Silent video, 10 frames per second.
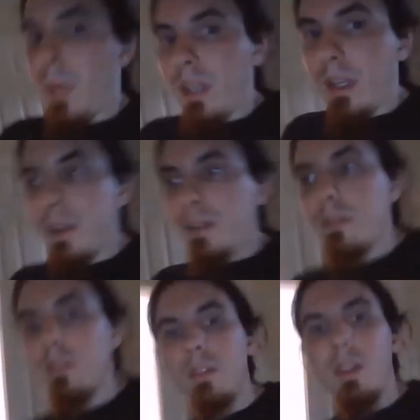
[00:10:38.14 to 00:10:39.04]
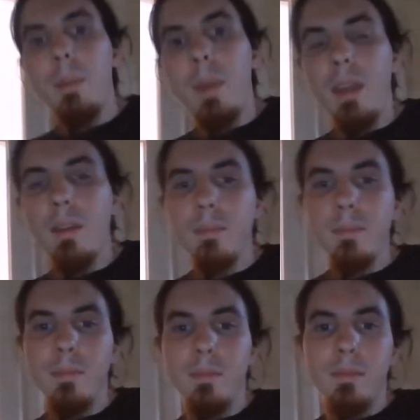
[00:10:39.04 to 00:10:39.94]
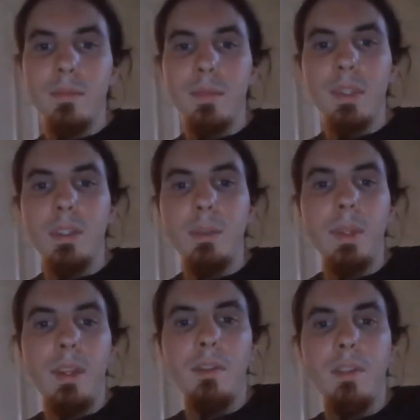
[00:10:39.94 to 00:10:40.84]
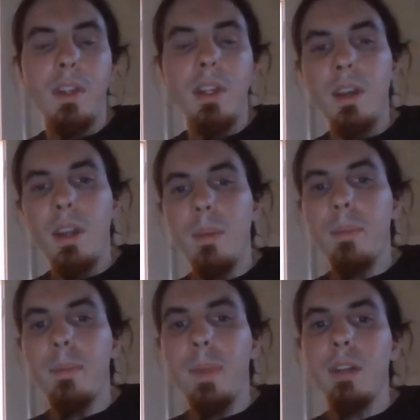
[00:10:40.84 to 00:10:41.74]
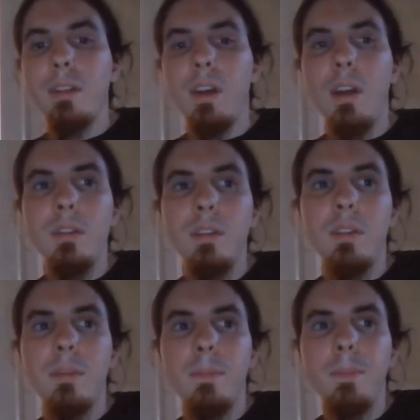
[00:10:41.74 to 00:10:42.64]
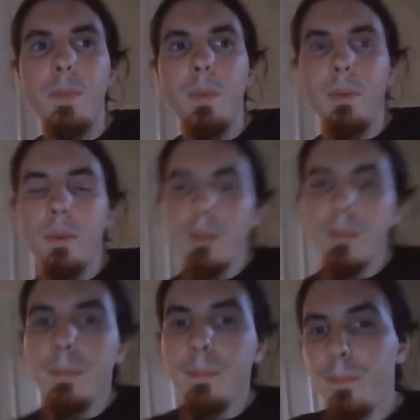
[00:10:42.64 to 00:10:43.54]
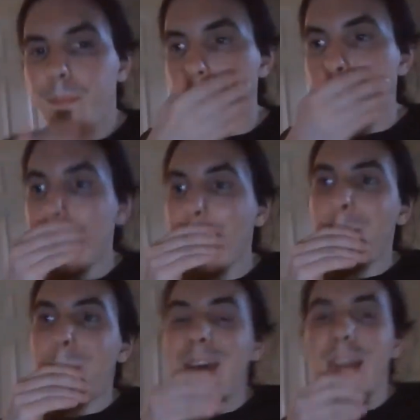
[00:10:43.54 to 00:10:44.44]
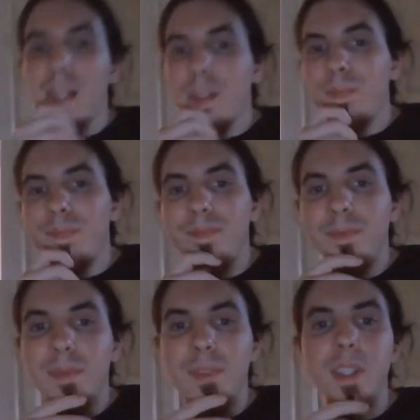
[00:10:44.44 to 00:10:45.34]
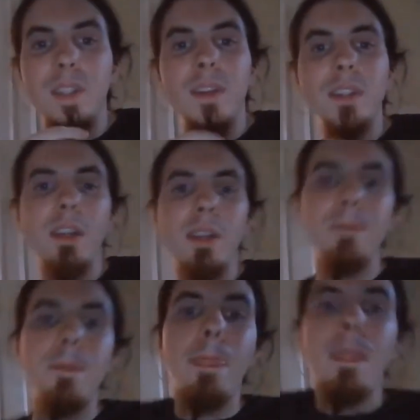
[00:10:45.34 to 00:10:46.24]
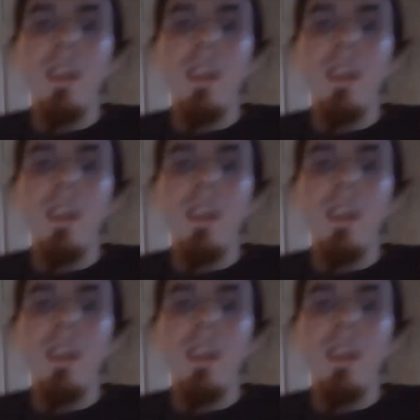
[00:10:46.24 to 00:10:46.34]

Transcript: But, you know, they might still be there from the internet, barely talk to them. Or, but, um, just fucked up